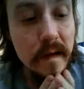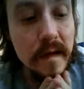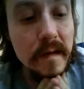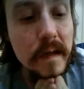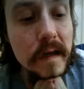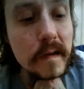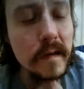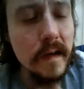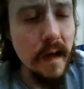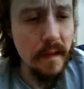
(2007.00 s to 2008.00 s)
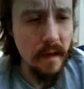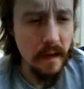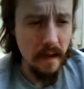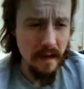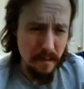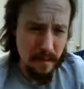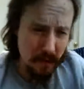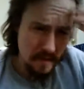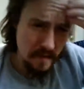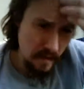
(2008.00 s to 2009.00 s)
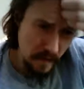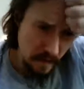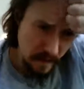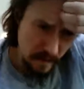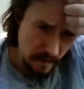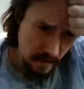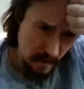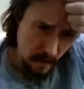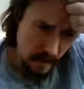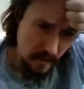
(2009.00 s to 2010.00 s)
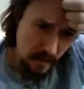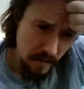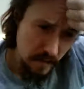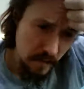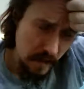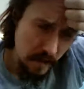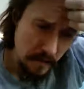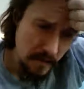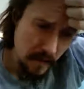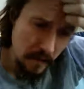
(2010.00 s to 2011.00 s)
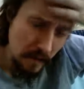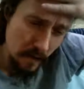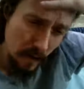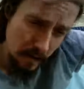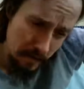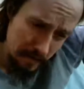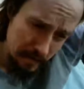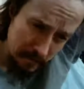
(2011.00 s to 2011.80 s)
planning my own death. Buddhist holy ground around my childhood home.